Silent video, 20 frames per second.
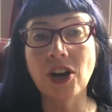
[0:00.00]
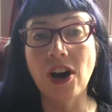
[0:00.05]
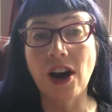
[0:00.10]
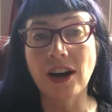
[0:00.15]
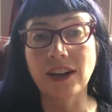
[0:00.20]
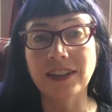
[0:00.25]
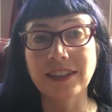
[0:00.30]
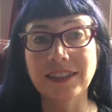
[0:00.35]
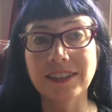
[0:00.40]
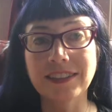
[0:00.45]

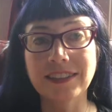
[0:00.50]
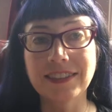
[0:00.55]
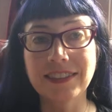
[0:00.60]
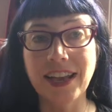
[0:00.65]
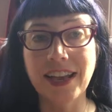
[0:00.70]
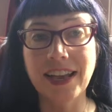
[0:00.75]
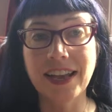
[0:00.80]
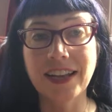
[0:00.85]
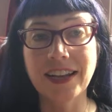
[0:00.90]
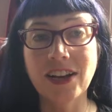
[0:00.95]
talk,
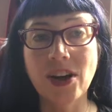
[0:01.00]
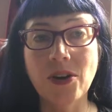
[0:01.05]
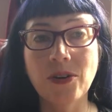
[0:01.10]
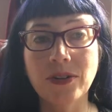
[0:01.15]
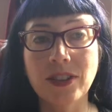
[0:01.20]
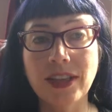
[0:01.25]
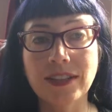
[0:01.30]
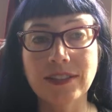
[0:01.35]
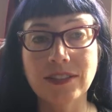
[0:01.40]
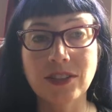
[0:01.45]
saying,
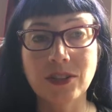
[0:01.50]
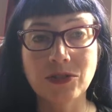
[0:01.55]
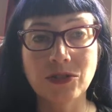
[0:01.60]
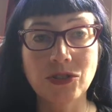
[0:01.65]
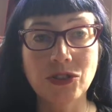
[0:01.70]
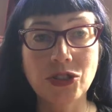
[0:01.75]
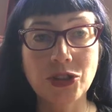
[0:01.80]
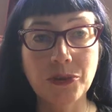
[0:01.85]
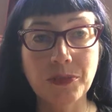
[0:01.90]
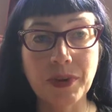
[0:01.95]
oh, that's so
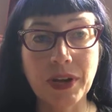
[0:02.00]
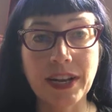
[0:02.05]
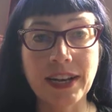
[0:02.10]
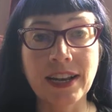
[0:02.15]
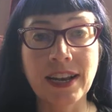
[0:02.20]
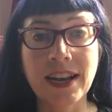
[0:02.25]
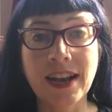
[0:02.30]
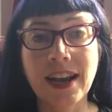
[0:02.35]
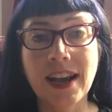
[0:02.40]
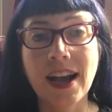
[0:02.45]
stupid,
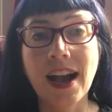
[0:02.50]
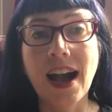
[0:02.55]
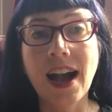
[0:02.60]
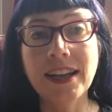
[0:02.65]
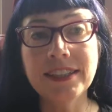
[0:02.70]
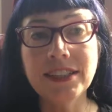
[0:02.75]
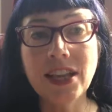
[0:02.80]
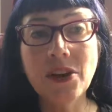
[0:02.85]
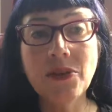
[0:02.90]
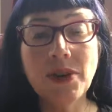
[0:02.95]

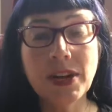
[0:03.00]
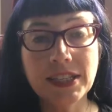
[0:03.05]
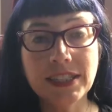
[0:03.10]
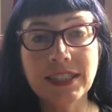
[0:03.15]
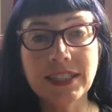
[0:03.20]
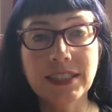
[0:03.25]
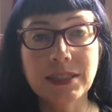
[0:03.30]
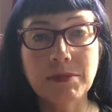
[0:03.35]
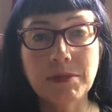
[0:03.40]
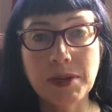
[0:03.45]
I know I
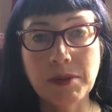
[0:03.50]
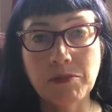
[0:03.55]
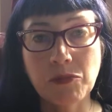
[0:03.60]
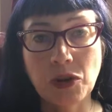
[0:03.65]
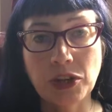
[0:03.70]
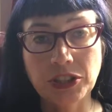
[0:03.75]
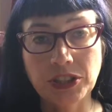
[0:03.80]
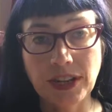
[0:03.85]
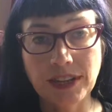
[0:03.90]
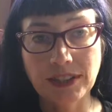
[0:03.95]
need to be
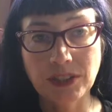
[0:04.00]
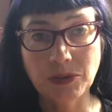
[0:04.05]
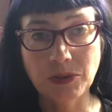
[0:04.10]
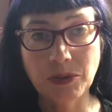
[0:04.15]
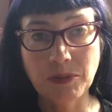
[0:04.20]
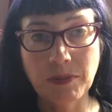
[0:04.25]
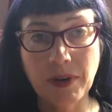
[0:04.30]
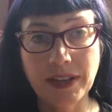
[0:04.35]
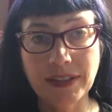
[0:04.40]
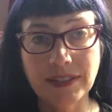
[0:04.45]
more gentle
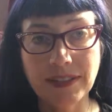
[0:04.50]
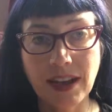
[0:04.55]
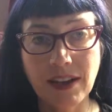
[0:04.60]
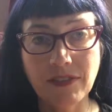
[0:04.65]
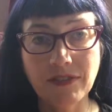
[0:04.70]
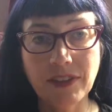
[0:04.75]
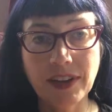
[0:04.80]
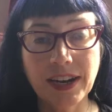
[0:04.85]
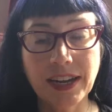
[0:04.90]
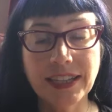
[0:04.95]
with
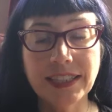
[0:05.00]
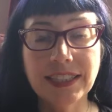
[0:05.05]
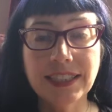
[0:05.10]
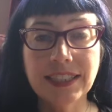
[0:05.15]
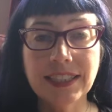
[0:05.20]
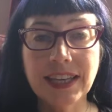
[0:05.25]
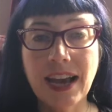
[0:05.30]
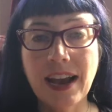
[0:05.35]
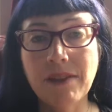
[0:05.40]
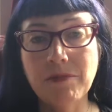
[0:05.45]
myself and I
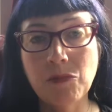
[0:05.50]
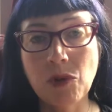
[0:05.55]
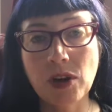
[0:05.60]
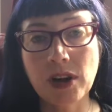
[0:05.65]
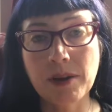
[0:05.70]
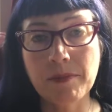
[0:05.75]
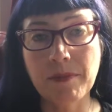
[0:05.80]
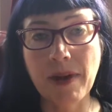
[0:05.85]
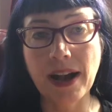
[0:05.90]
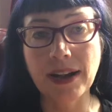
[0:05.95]
need to have more
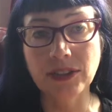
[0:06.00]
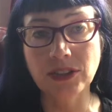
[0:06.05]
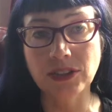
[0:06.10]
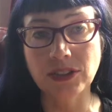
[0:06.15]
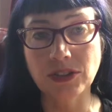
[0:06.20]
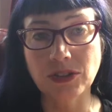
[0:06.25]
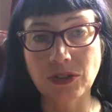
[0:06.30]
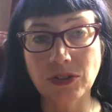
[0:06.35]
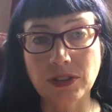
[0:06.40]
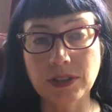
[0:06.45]

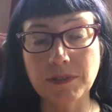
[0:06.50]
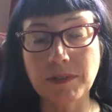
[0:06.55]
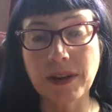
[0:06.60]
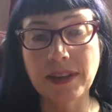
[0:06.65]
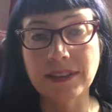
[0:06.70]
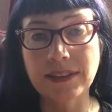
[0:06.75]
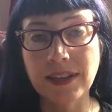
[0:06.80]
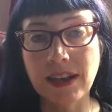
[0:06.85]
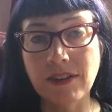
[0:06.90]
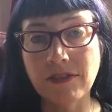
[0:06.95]
compassion towards
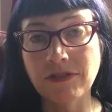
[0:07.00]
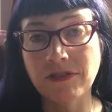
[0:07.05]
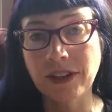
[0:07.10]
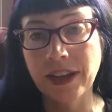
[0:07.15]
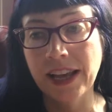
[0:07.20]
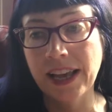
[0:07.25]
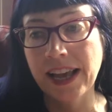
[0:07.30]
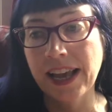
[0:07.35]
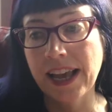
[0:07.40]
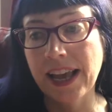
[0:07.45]
myself.
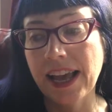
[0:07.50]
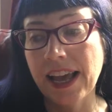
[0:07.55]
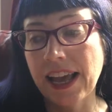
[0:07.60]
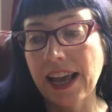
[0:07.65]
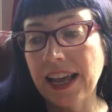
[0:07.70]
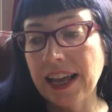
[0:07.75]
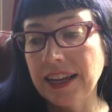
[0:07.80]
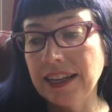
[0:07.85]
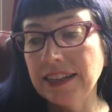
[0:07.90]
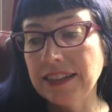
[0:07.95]

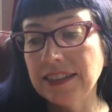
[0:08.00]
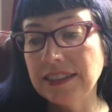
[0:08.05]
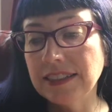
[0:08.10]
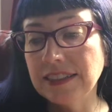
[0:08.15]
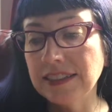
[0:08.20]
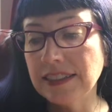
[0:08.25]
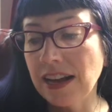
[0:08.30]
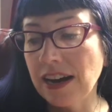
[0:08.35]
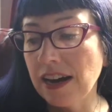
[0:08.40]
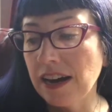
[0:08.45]

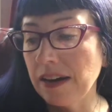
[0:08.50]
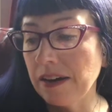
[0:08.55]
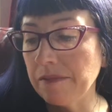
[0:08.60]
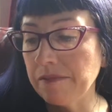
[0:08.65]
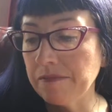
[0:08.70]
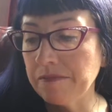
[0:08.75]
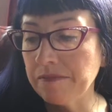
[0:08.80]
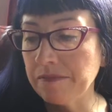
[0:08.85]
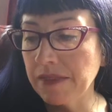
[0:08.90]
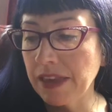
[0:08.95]
And,
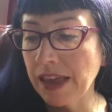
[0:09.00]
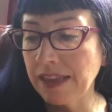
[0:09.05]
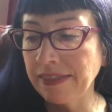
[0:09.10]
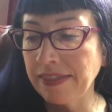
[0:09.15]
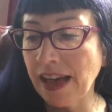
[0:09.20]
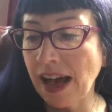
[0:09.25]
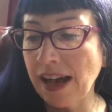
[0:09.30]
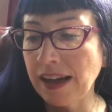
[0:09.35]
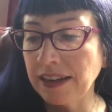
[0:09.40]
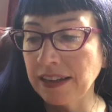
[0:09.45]
um, and
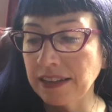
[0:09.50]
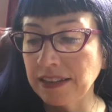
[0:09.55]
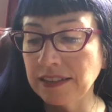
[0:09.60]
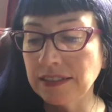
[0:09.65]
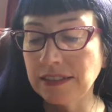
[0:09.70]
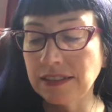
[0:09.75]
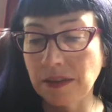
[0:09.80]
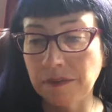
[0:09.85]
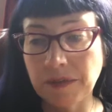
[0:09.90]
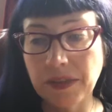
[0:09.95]
that
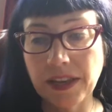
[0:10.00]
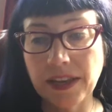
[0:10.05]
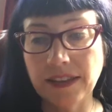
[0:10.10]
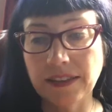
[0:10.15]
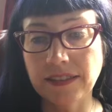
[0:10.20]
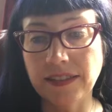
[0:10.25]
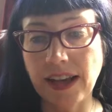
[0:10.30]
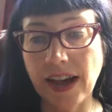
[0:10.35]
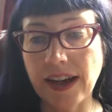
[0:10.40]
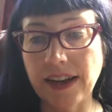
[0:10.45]
is
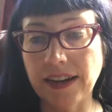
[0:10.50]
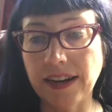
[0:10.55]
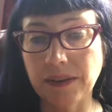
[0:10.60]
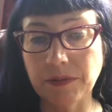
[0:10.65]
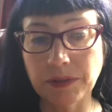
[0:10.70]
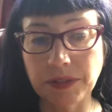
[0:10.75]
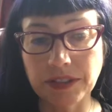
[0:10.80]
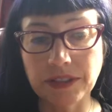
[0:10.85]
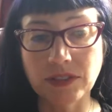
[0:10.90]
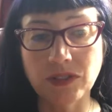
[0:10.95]
something that I
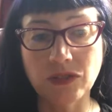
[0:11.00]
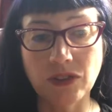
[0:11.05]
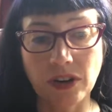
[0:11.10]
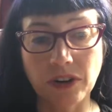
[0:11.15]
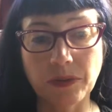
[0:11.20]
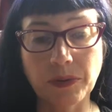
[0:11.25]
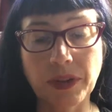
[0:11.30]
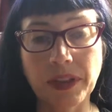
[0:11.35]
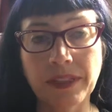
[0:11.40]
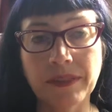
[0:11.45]
really
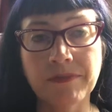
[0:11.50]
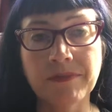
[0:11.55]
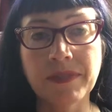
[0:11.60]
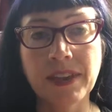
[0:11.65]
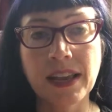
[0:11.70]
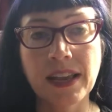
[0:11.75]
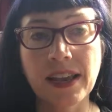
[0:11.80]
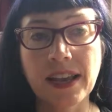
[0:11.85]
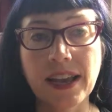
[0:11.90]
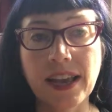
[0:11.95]
struggle with.
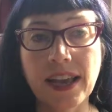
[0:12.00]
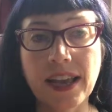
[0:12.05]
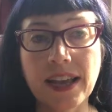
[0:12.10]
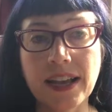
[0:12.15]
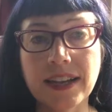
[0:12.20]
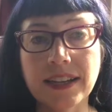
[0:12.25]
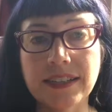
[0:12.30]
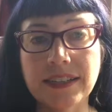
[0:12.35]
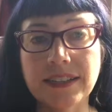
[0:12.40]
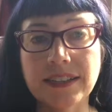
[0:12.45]

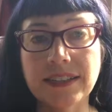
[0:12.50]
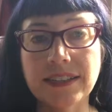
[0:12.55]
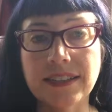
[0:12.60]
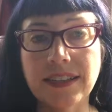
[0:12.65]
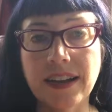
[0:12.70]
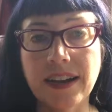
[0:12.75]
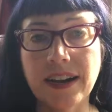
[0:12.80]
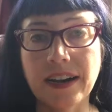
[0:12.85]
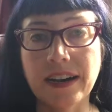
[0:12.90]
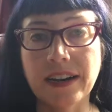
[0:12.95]
And
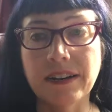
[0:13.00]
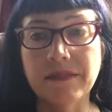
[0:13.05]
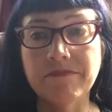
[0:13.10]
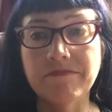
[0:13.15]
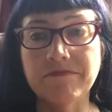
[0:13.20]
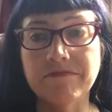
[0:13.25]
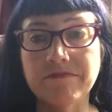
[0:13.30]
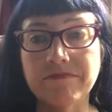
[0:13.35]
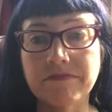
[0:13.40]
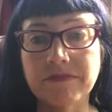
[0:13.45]

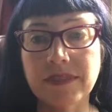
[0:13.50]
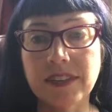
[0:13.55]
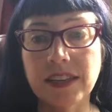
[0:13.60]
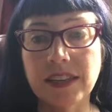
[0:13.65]
um,